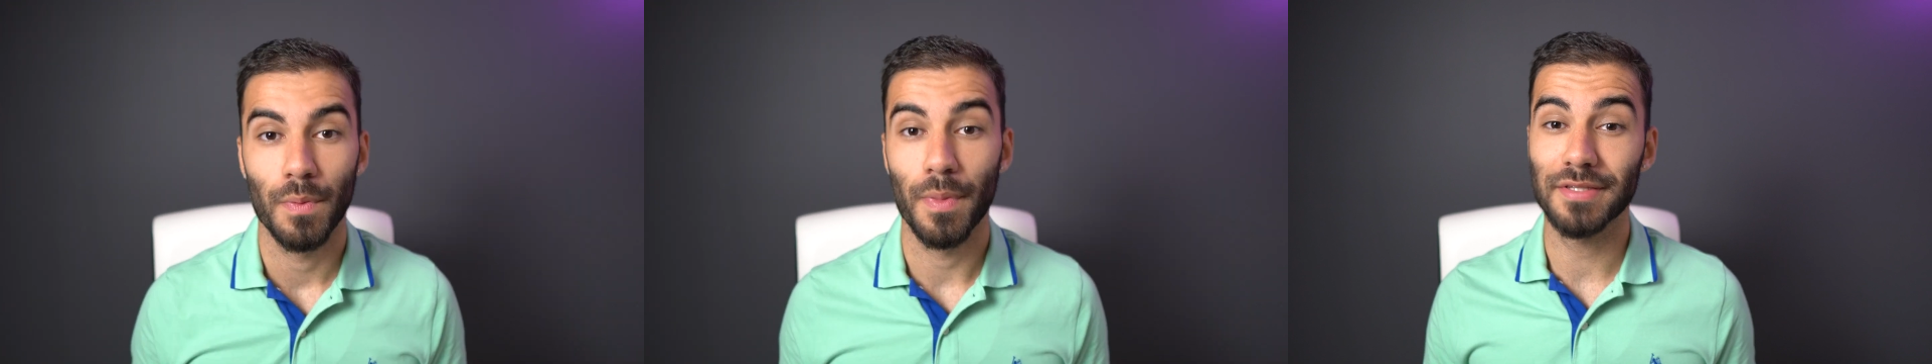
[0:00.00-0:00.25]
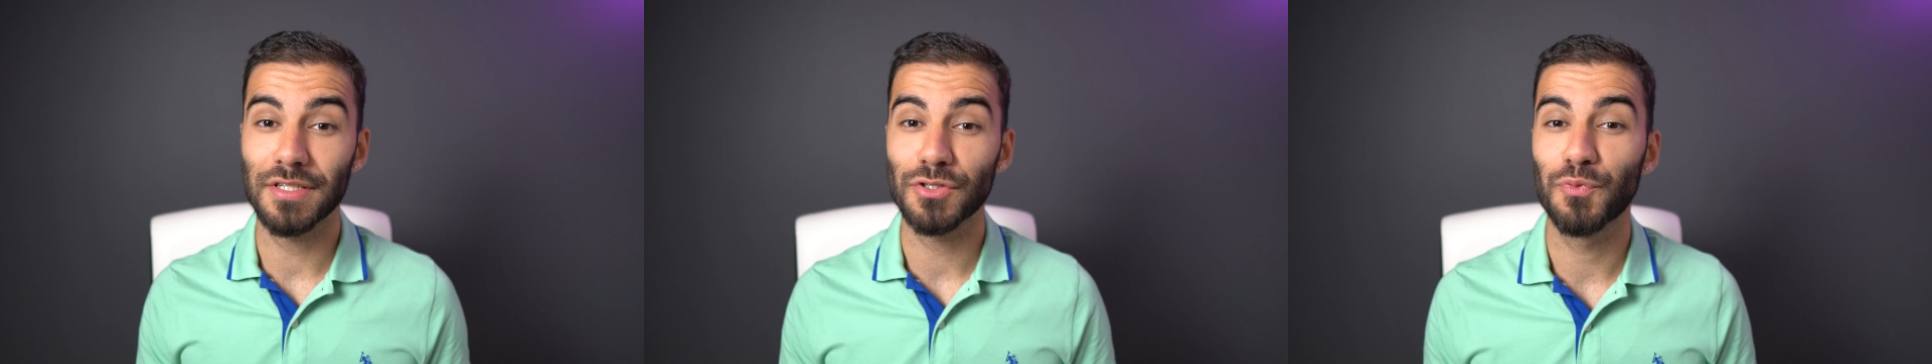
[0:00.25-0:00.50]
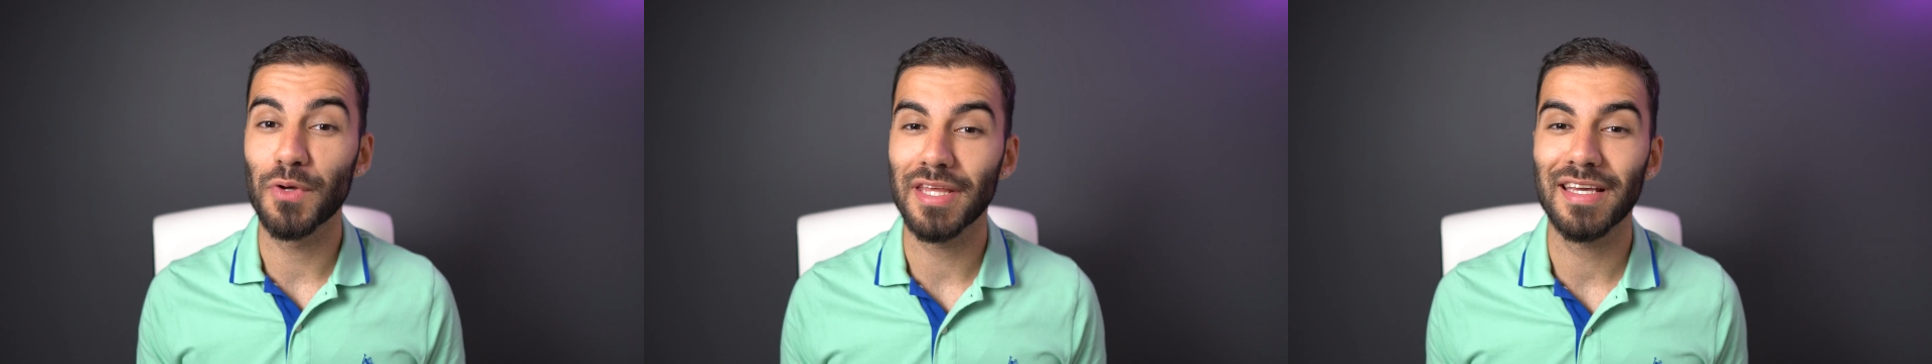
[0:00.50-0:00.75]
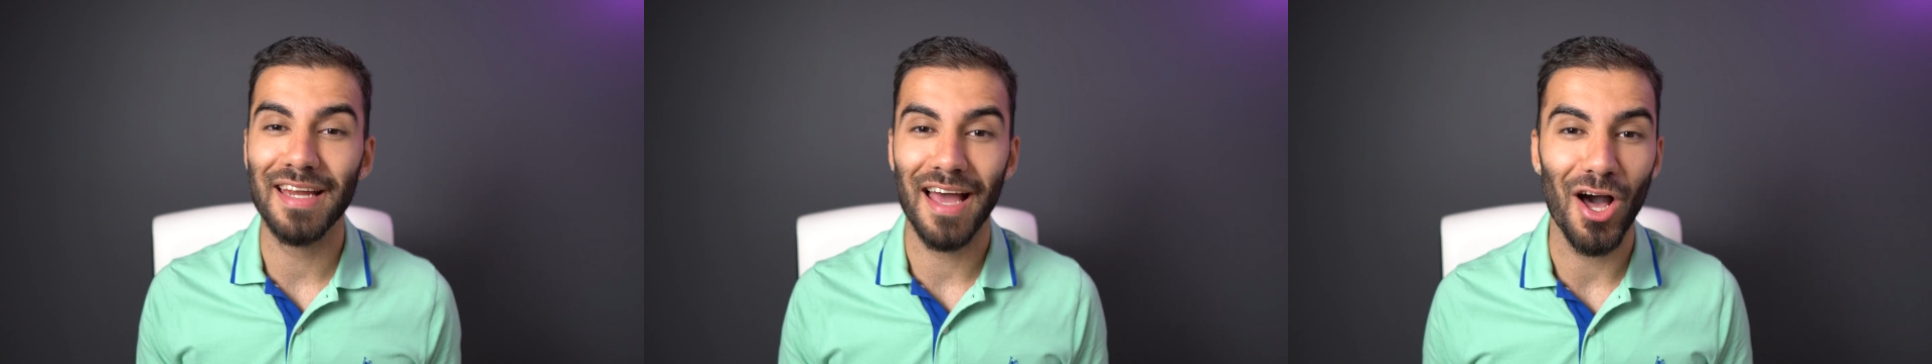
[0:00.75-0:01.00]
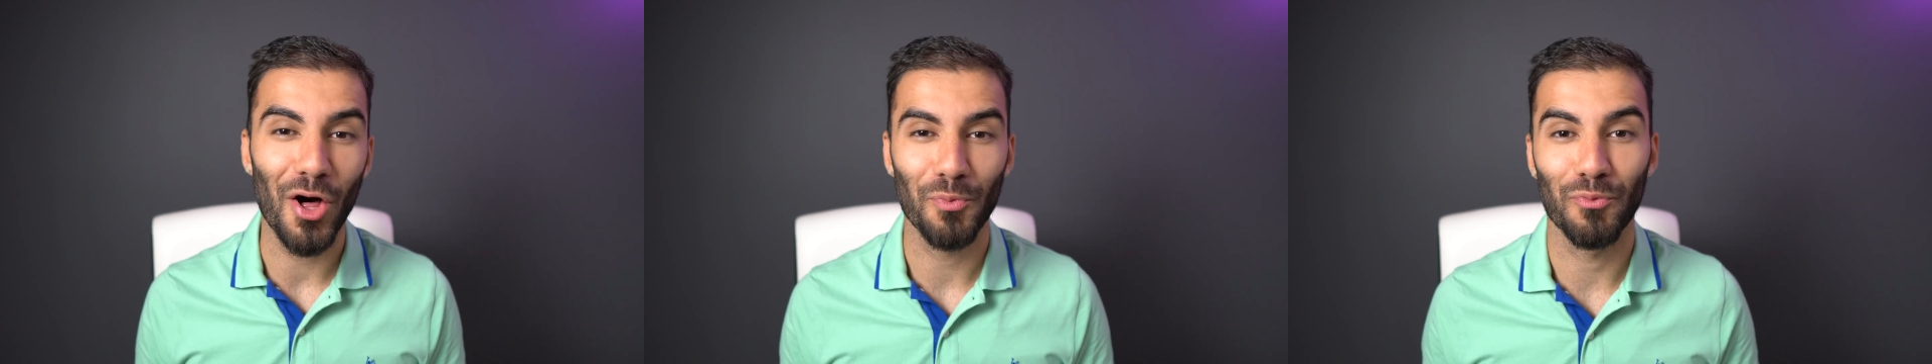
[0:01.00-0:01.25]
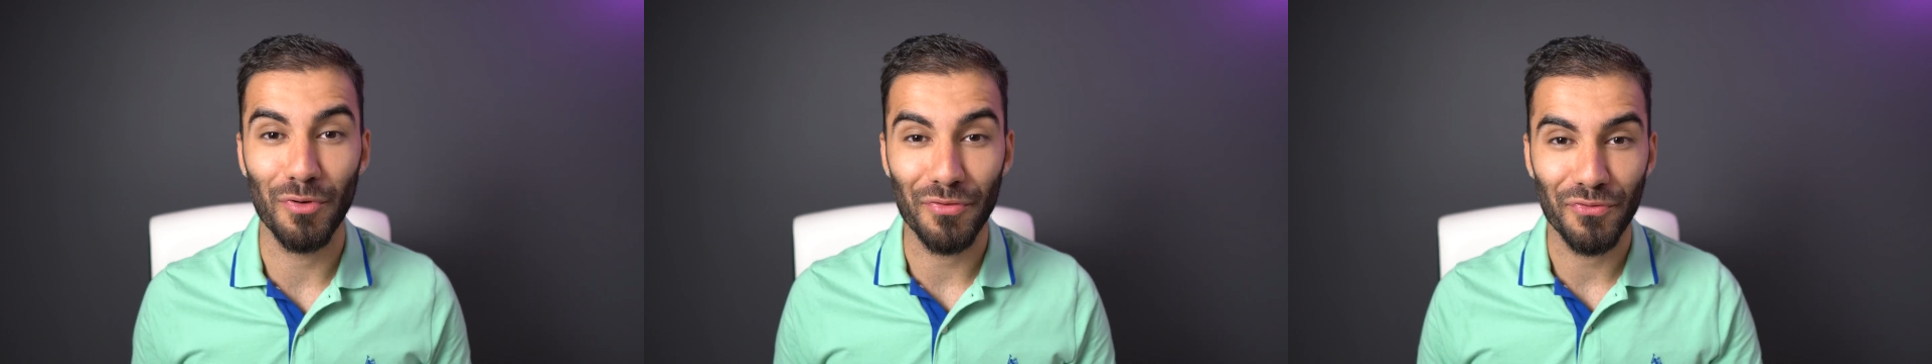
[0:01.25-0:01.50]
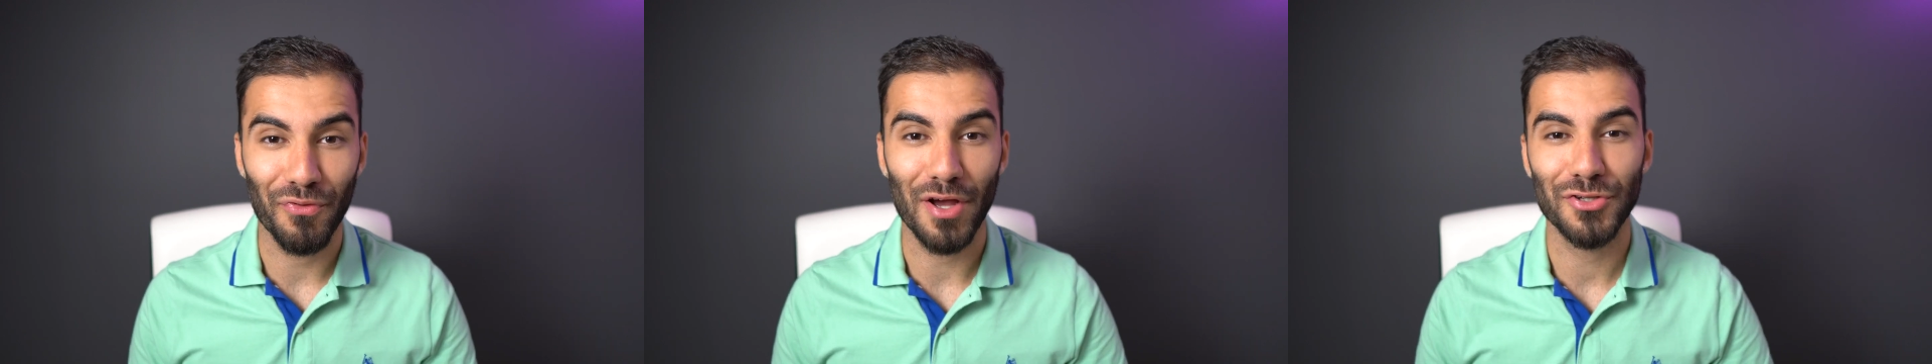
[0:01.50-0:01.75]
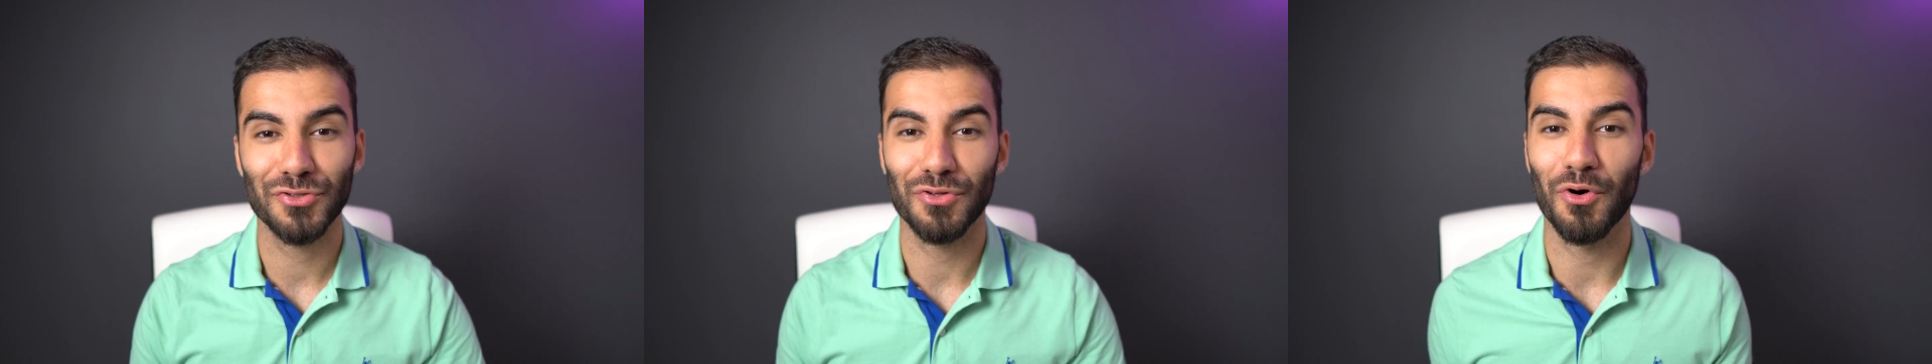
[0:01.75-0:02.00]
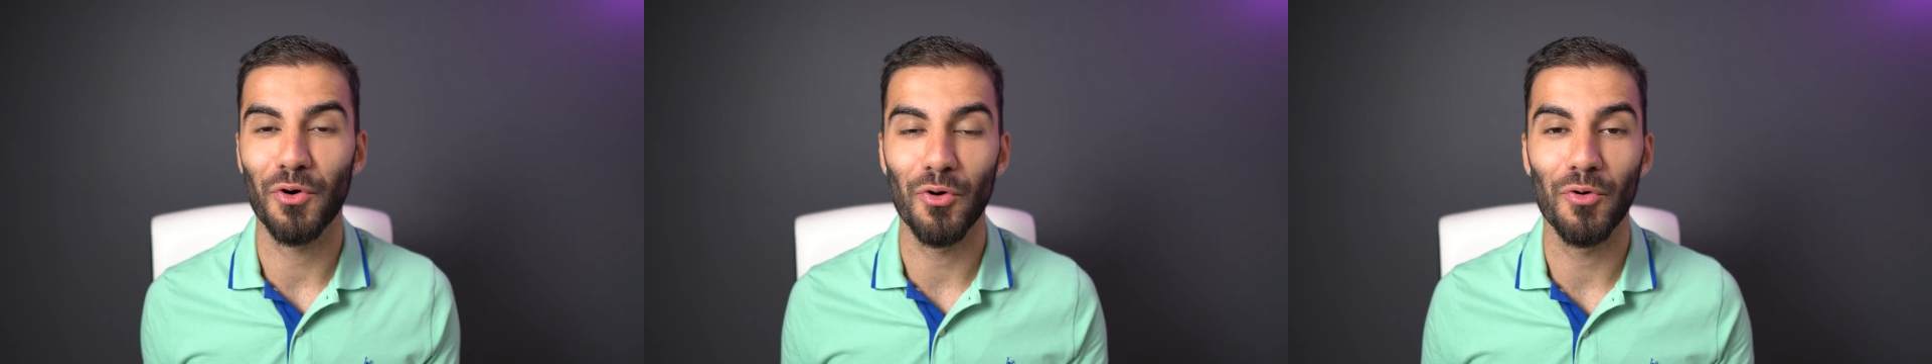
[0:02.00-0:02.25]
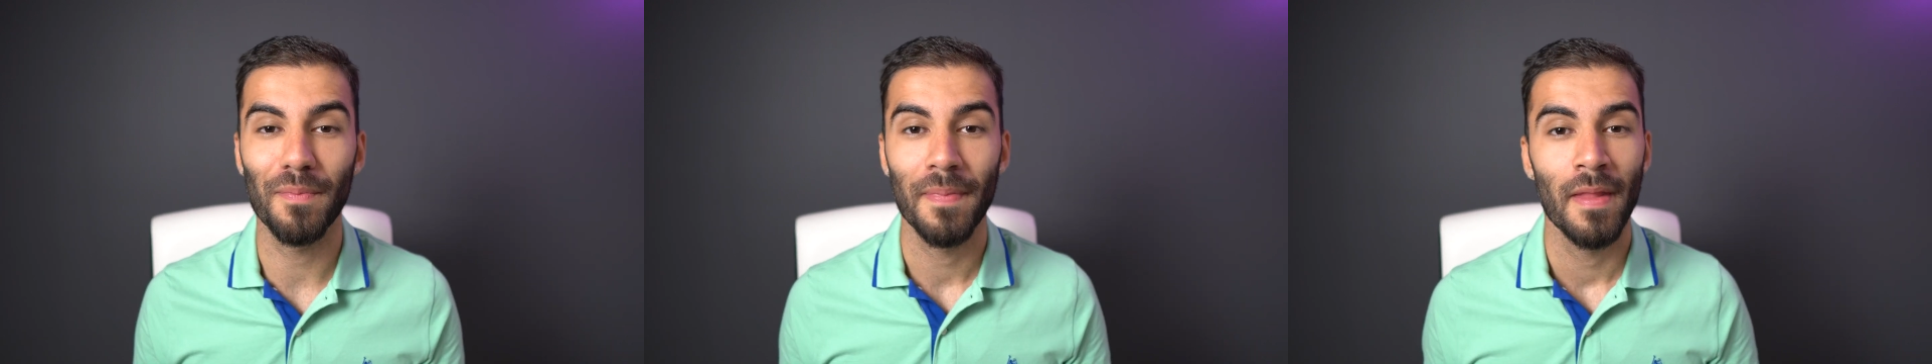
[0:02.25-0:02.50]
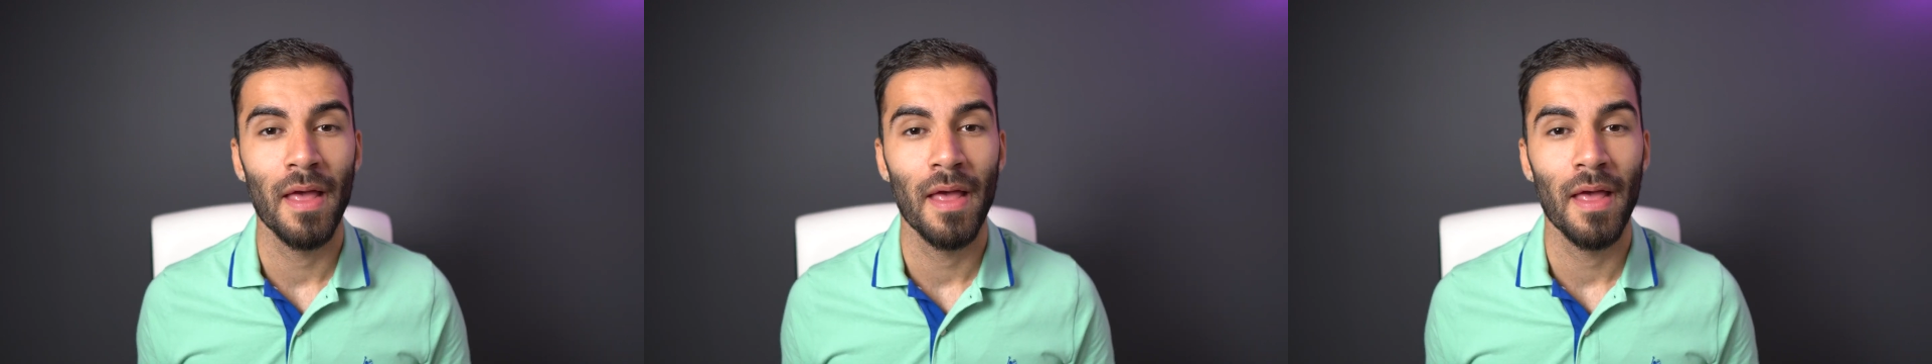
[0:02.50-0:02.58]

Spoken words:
This is really gonna help refresh the home,